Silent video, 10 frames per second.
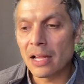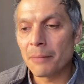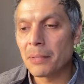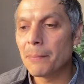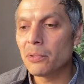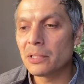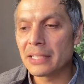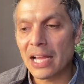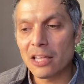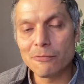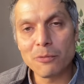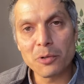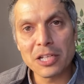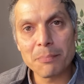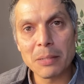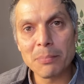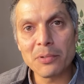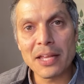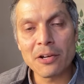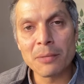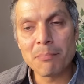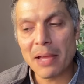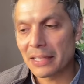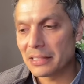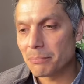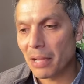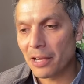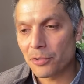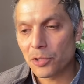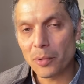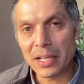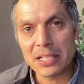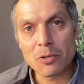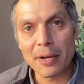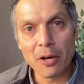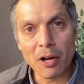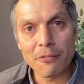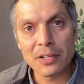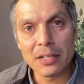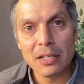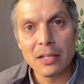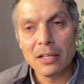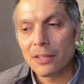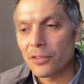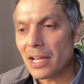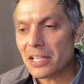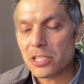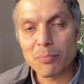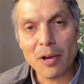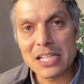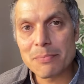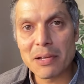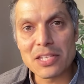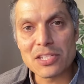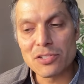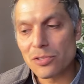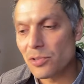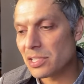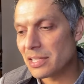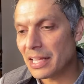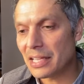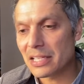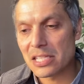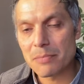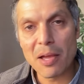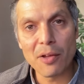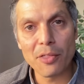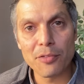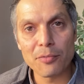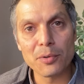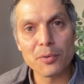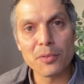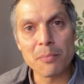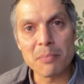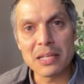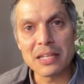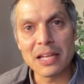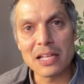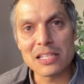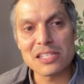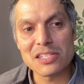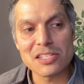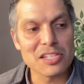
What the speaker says: people in California, people that are impacted by earthquakes quite often, they're not surprised by this news, and they can smell through the media's